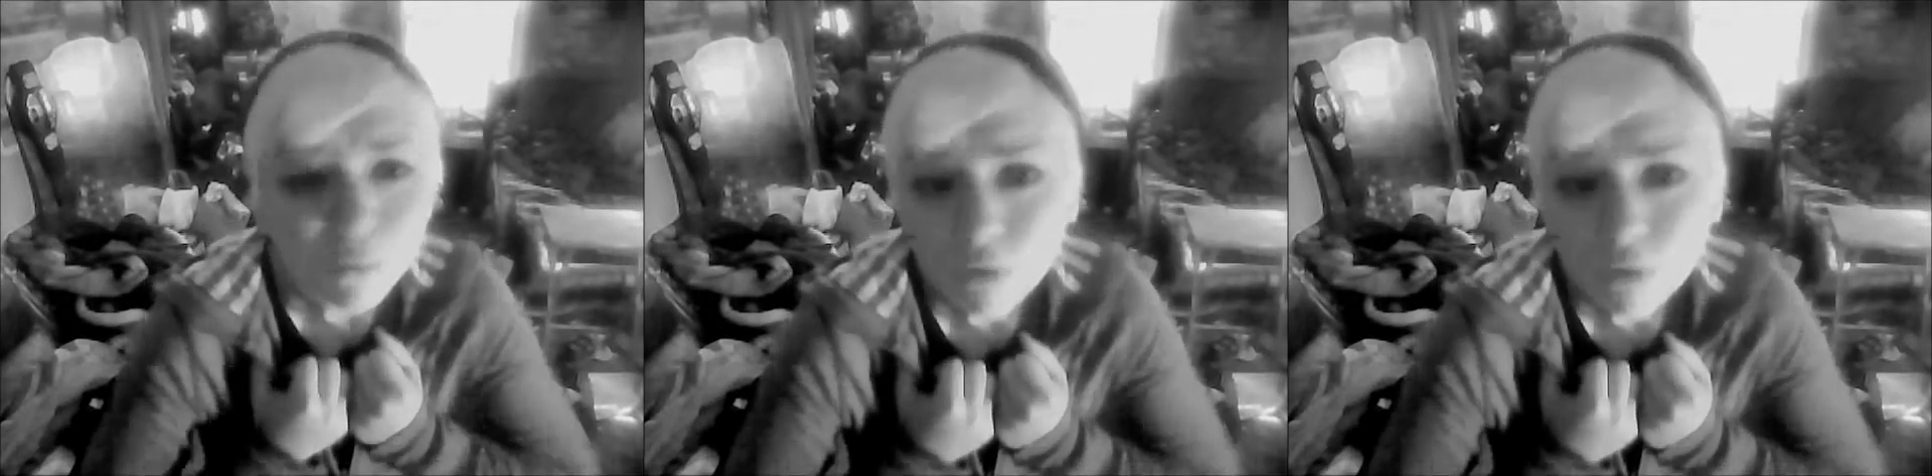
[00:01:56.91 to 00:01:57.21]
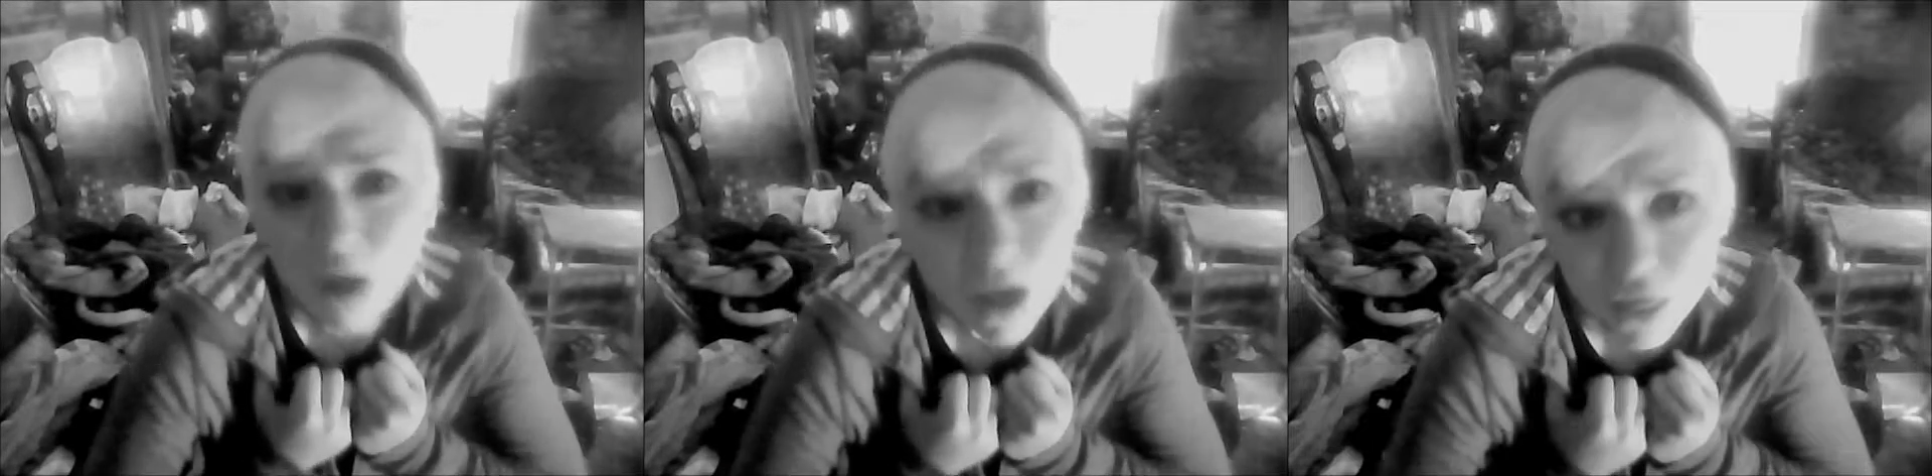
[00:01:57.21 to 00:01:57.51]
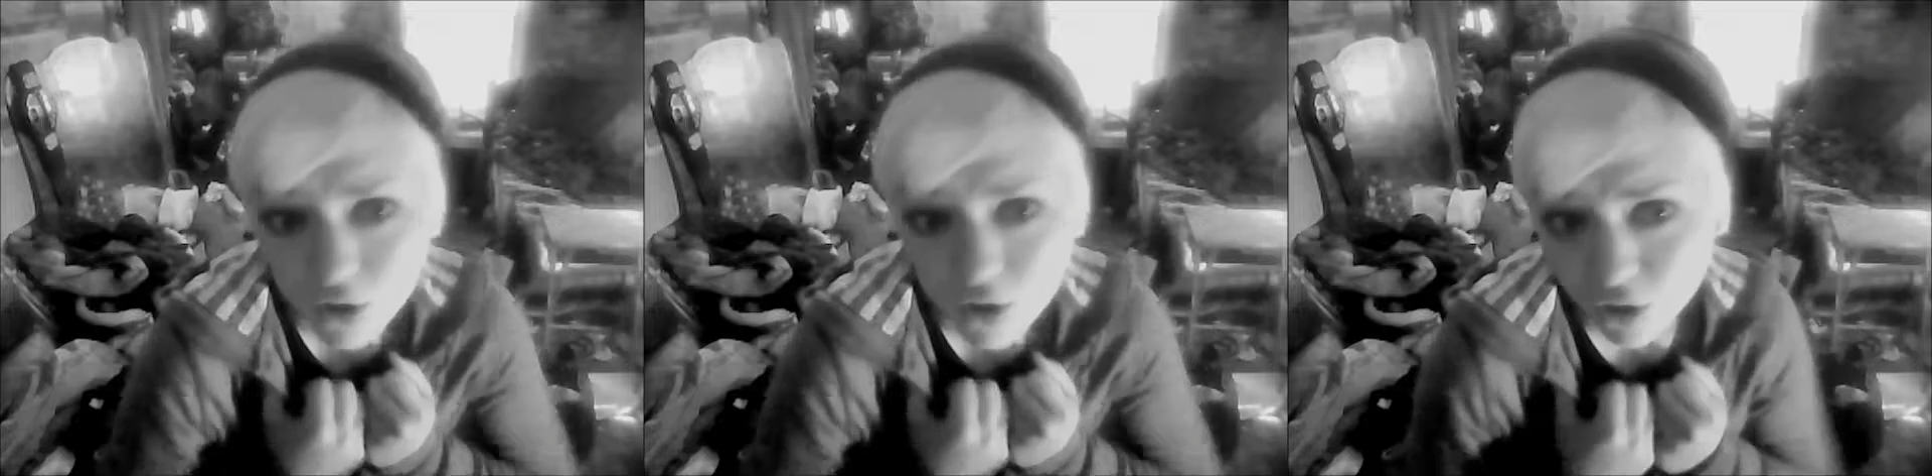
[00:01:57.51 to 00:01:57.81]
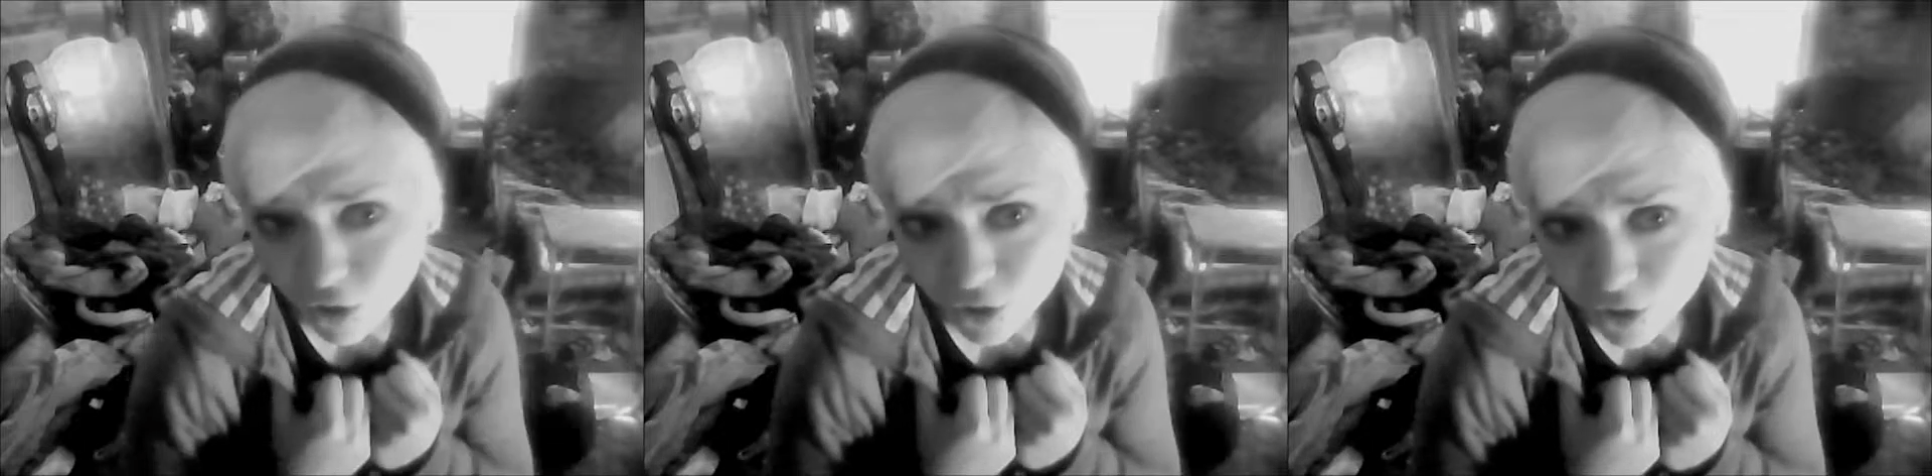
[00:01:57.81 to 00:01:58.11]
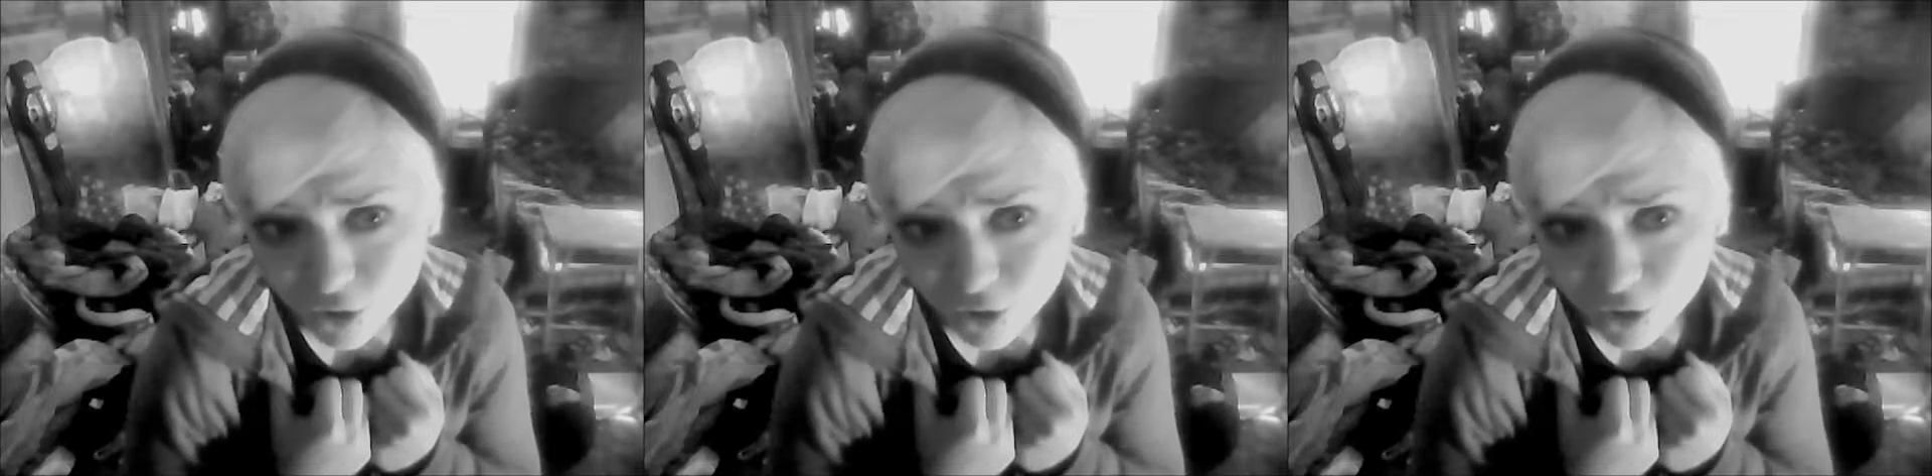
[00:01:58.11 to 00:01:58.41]

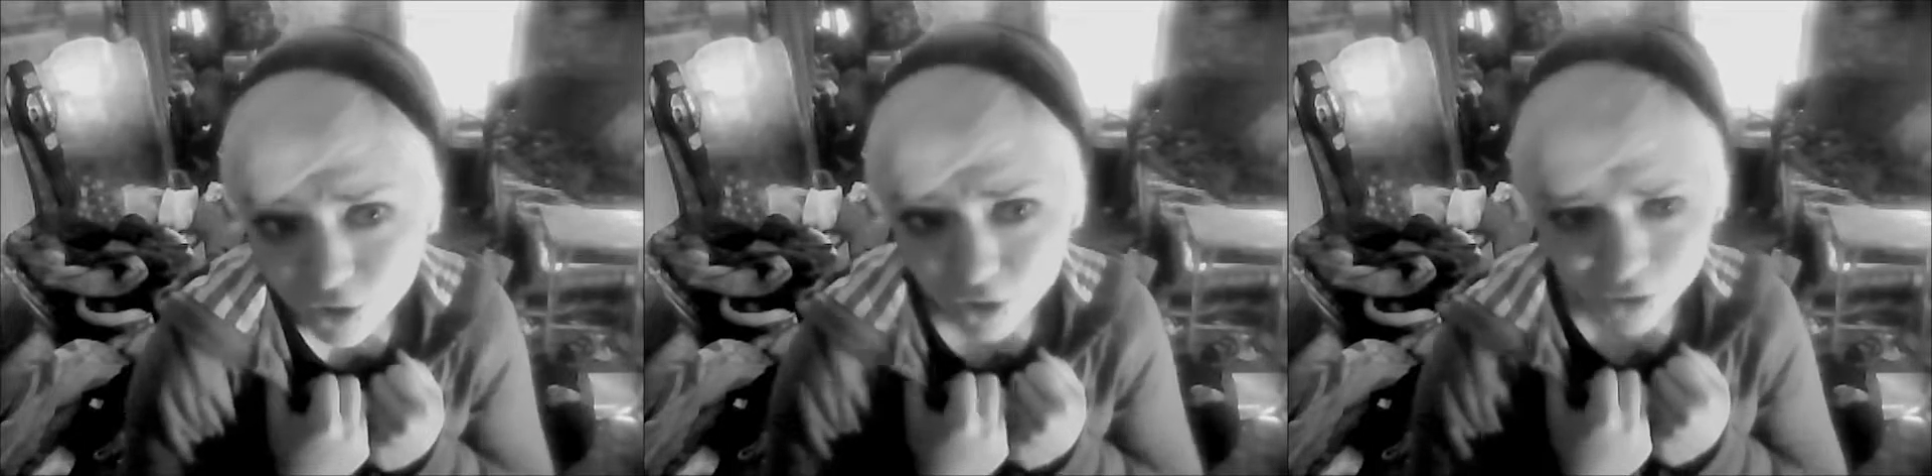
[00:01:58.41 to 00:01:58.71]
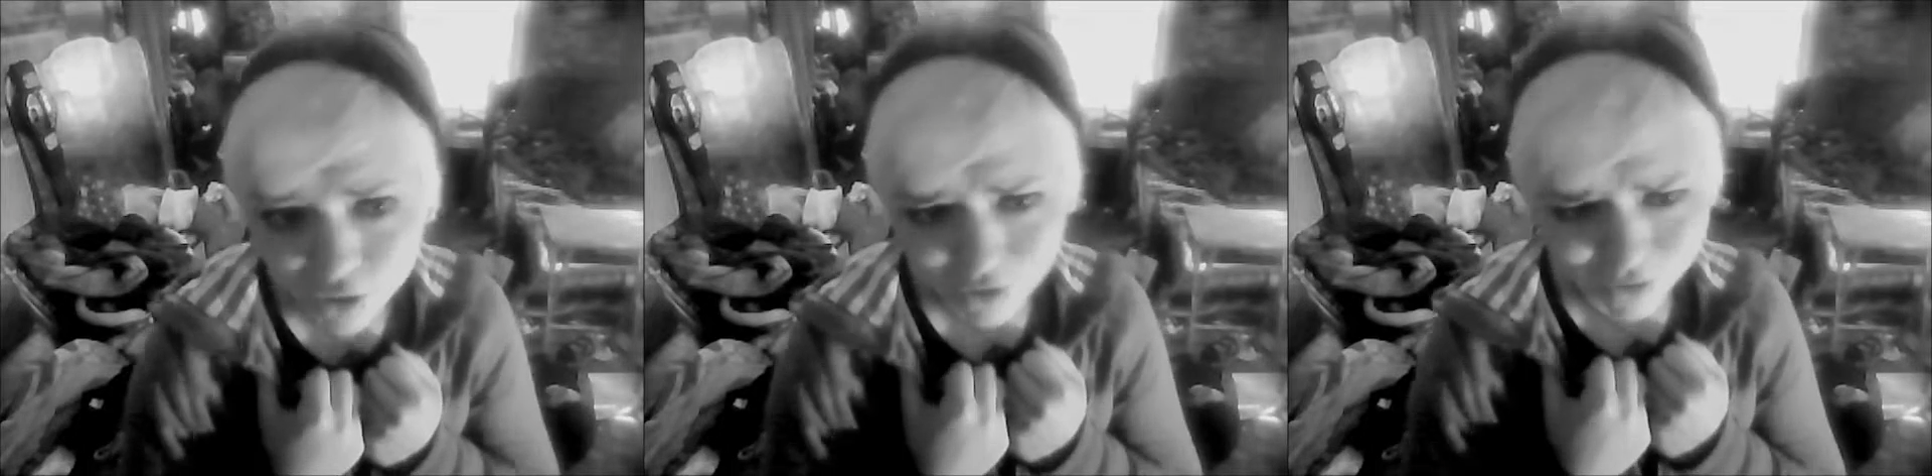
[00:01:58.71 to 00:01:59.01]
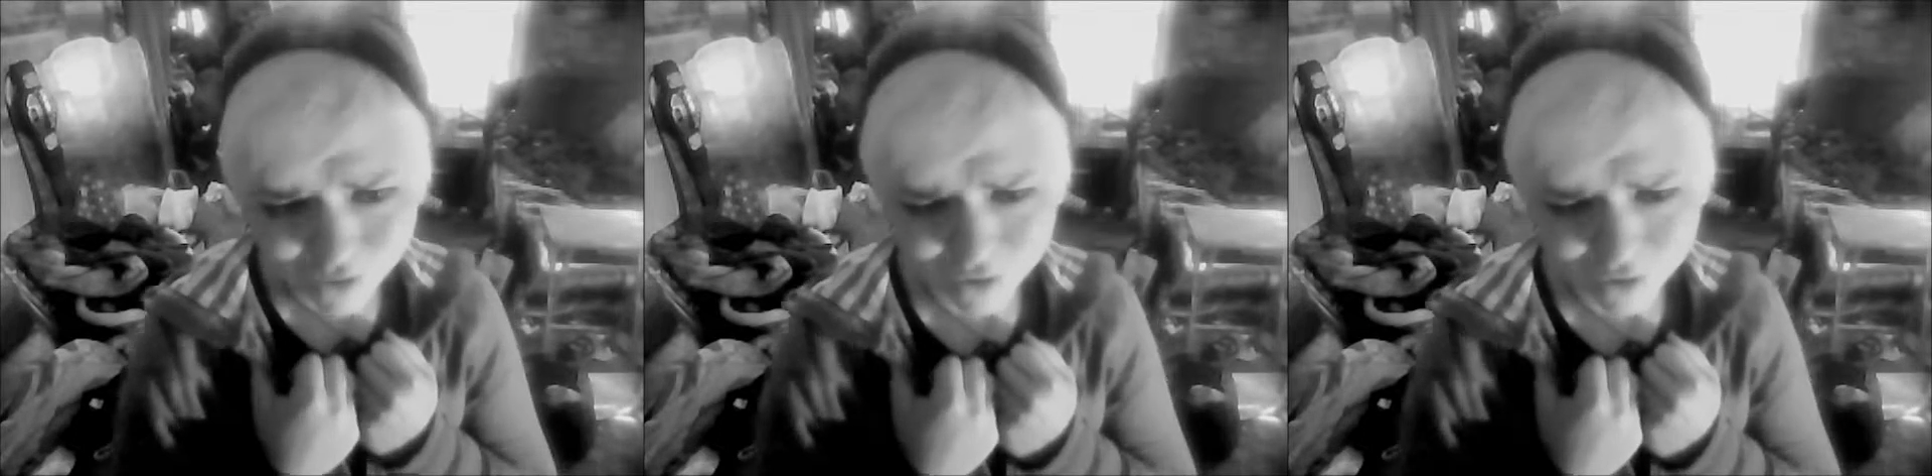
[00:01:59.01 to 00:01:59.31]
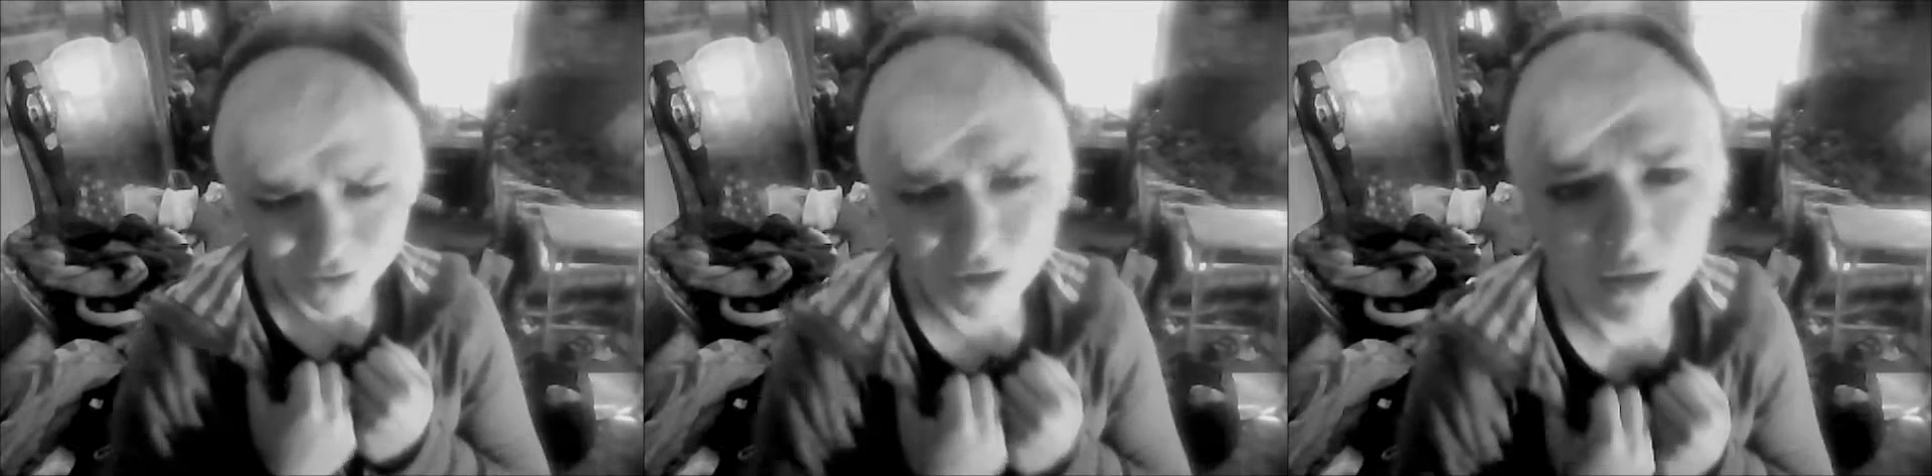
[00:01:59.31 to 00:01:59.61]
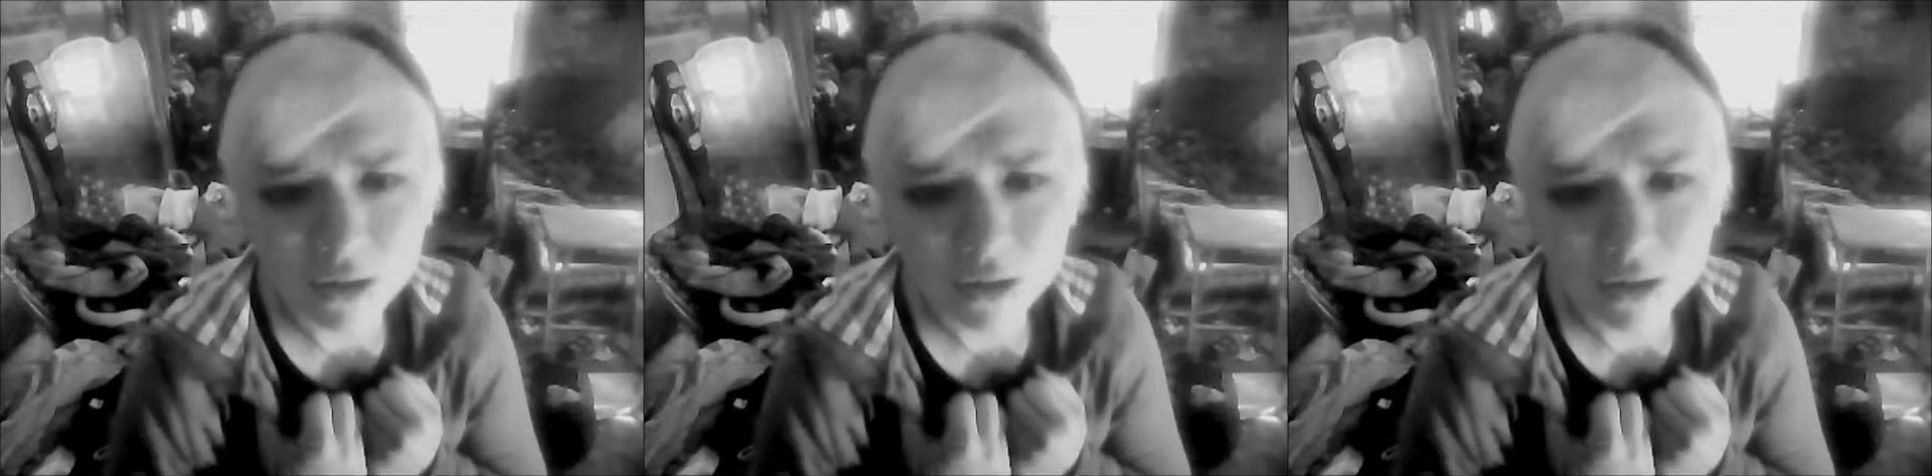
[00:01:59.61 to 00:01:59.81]
brother?